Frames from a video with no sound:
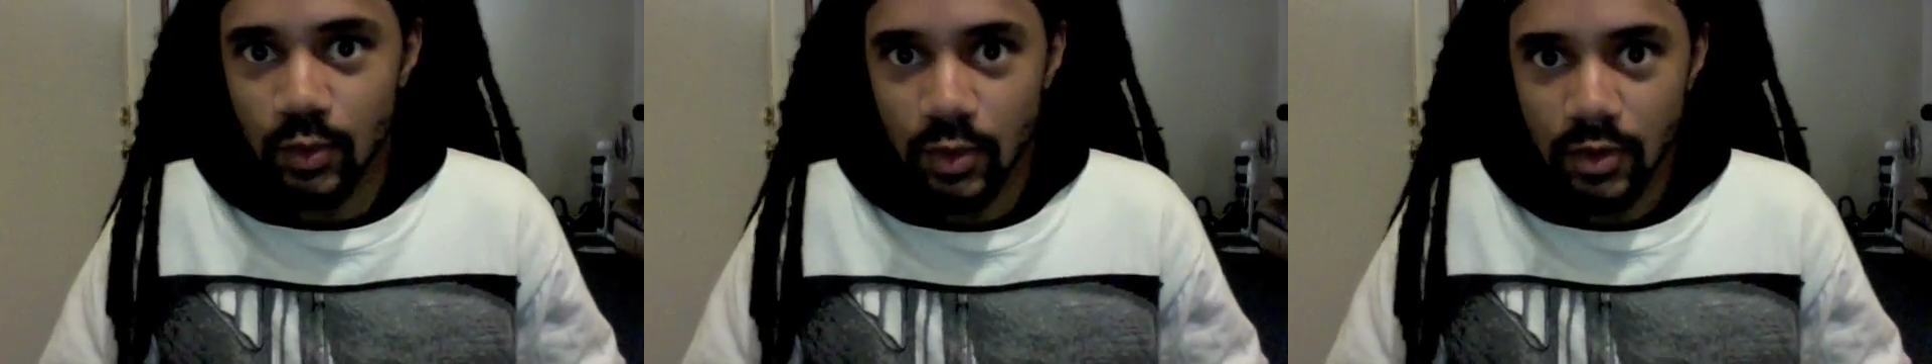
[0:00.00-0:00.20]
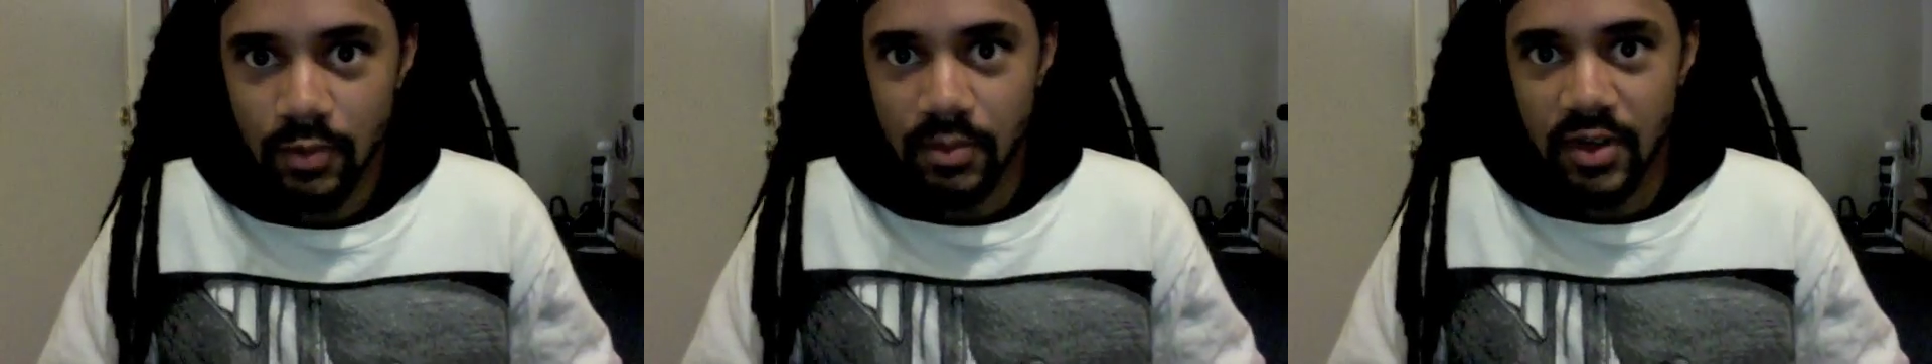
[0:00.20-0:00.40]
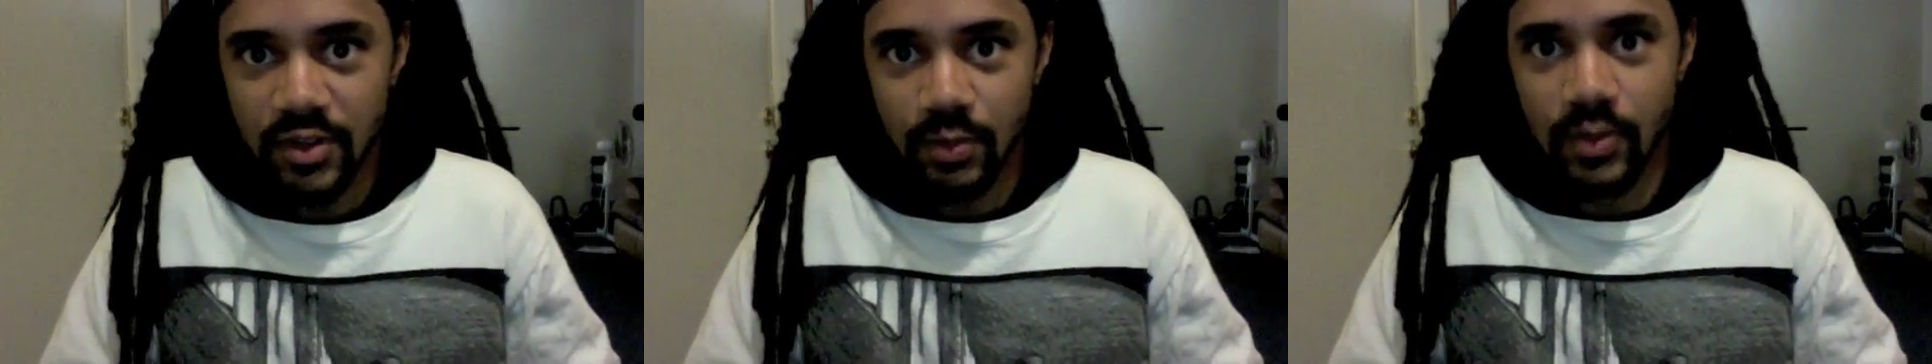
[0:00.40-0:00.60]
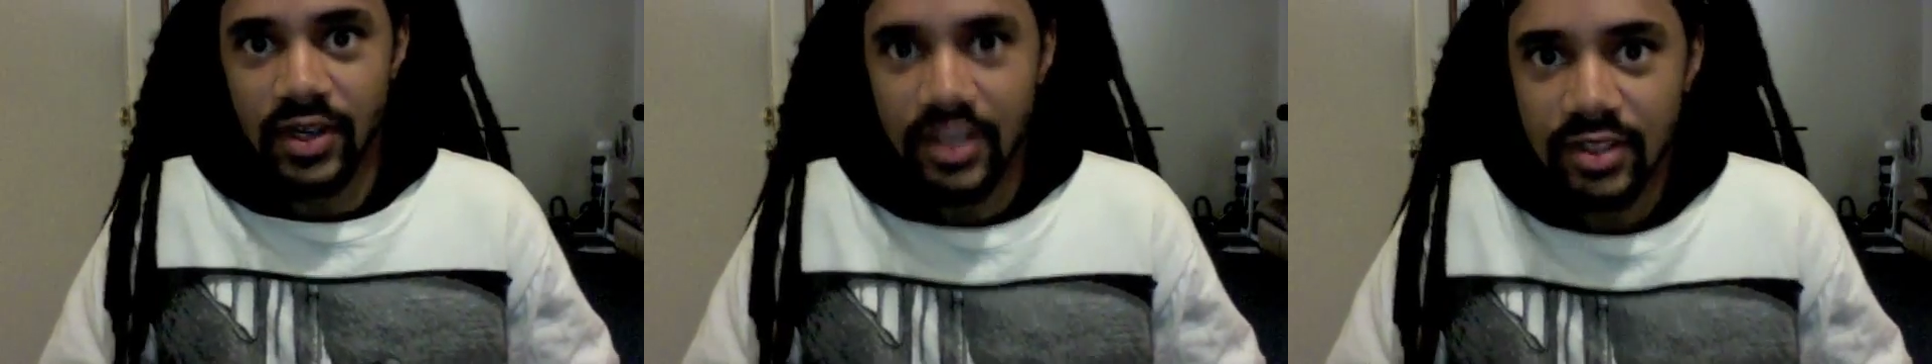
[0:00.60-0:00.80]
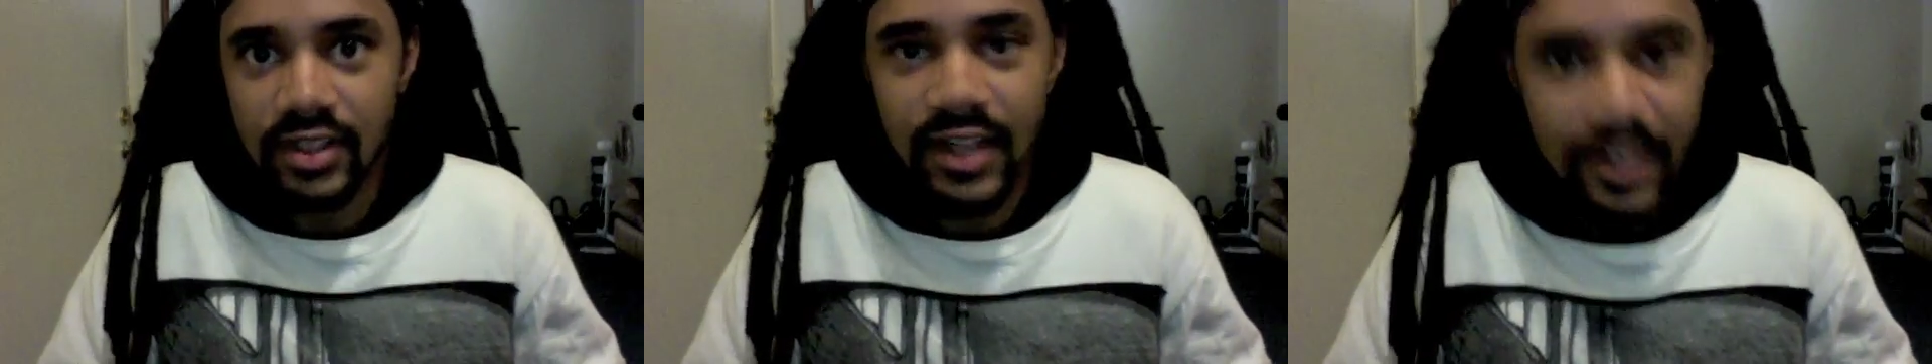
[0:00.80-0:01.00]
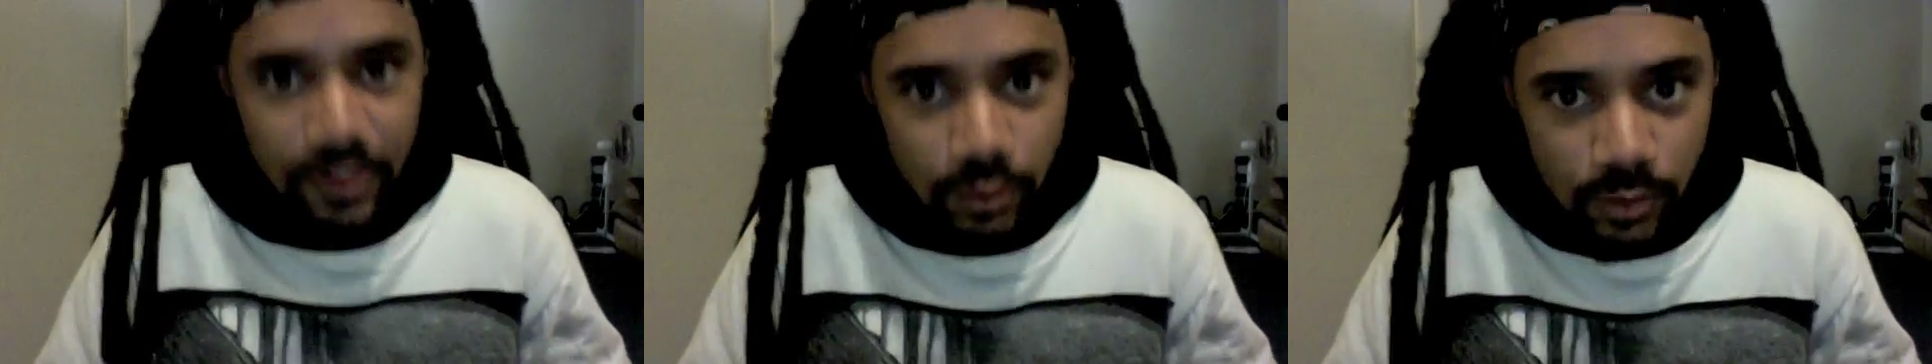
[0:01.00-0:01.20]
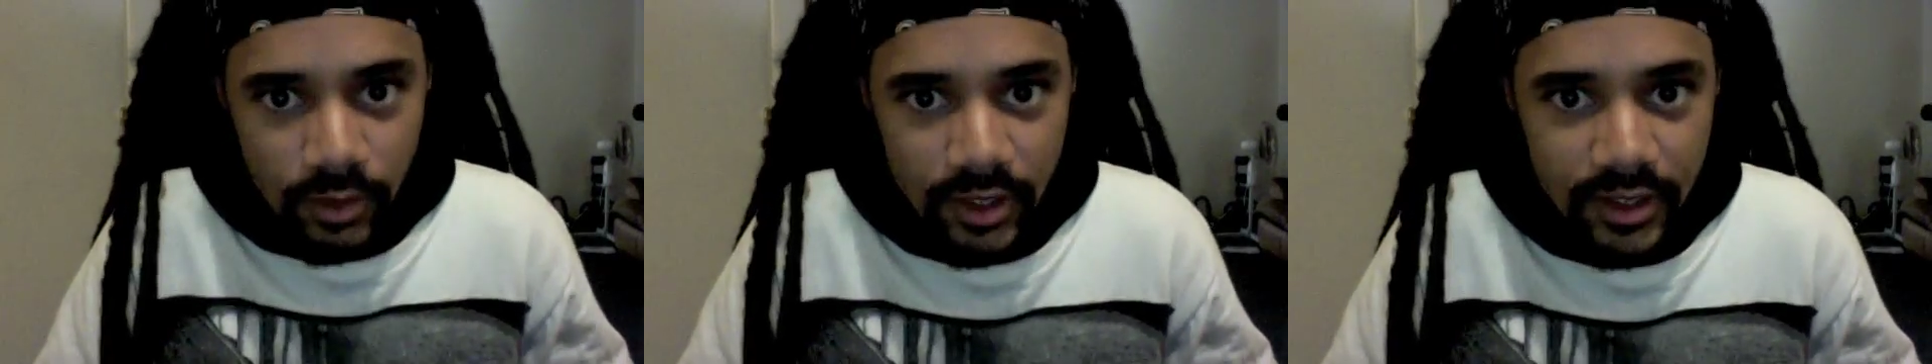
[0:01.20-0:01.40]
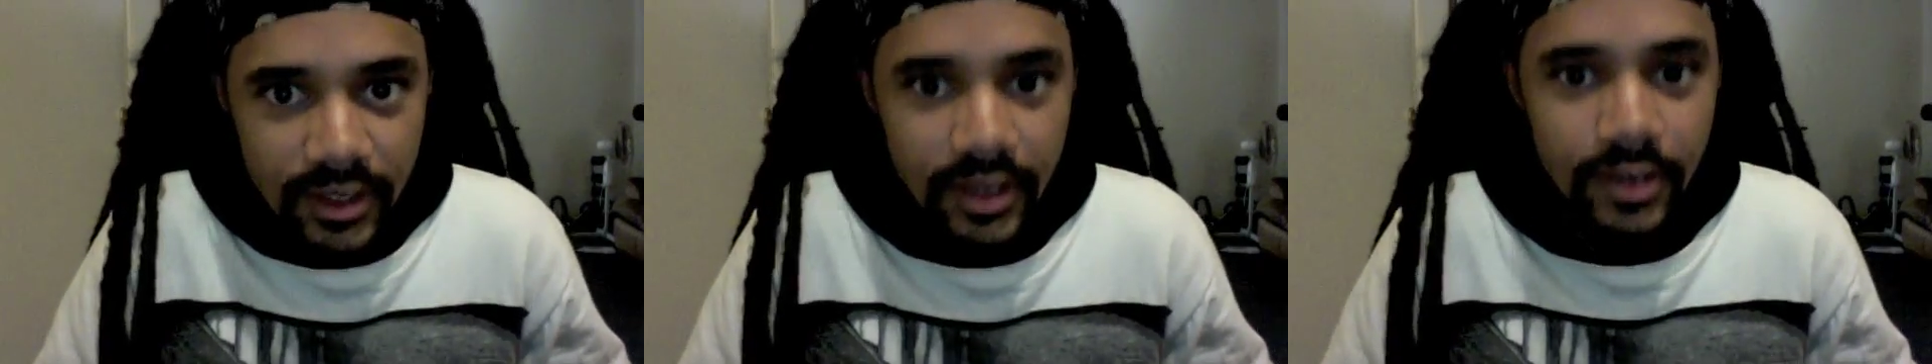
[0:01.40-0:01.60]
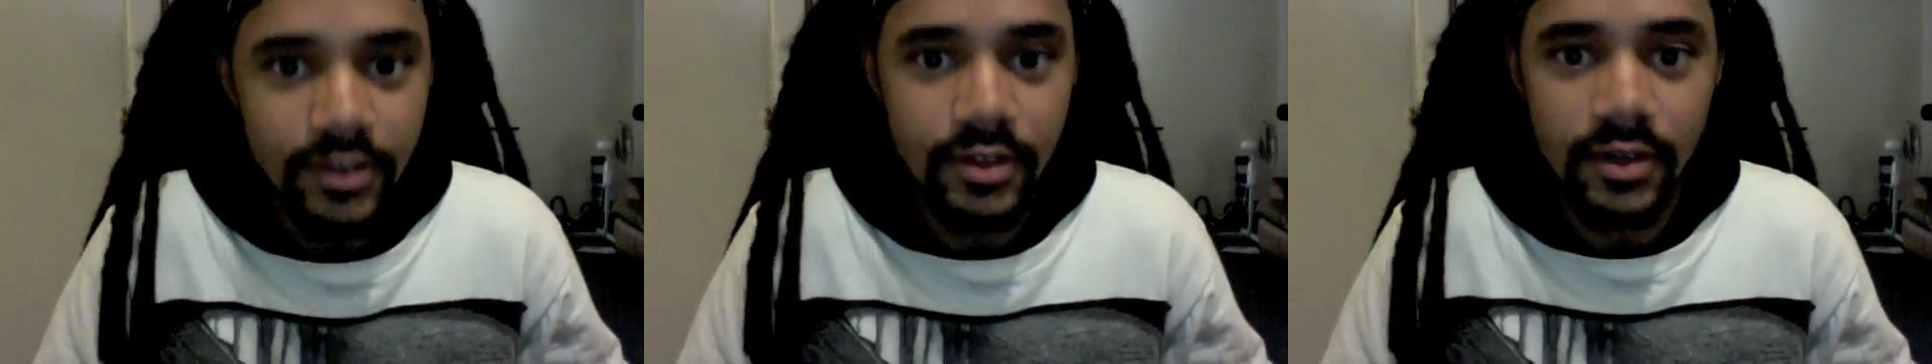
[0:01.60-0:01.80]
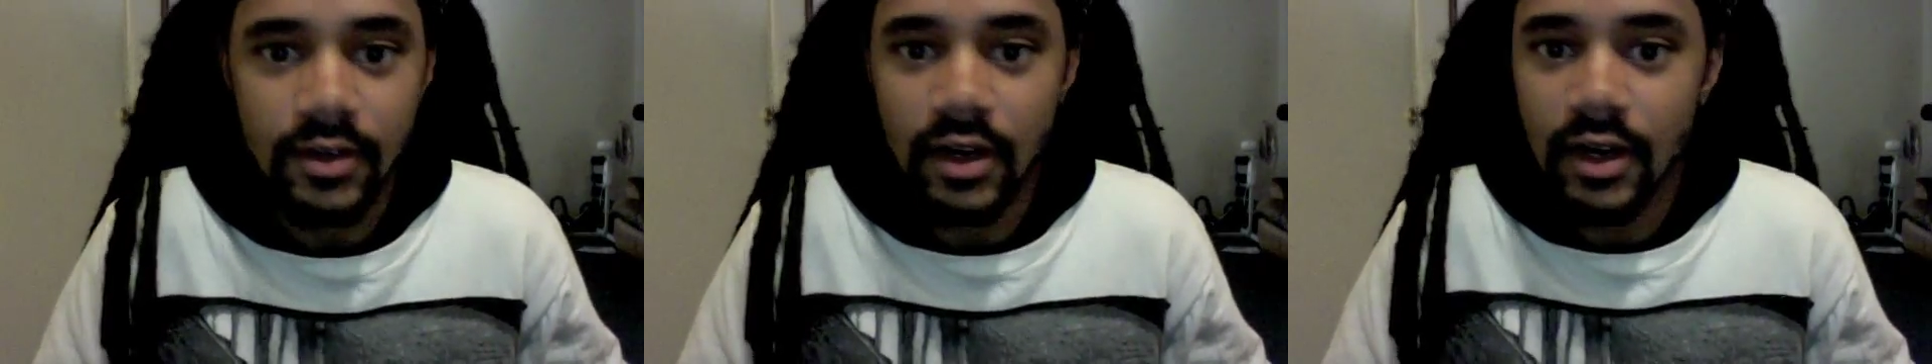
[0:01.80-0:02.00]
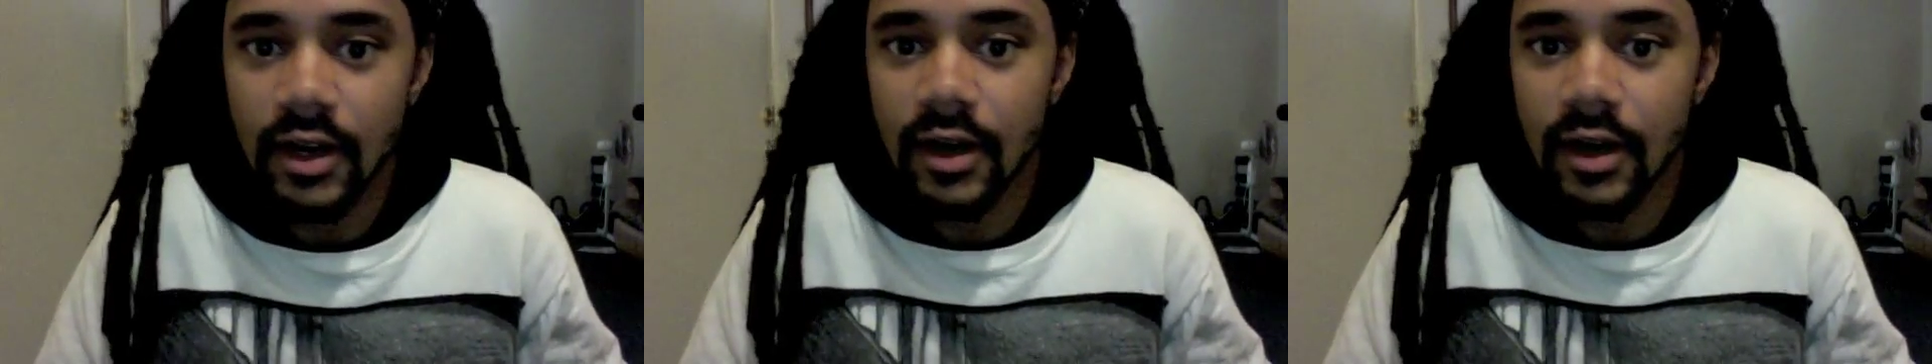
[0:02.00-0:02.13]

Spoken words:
are much more intellectual in nature.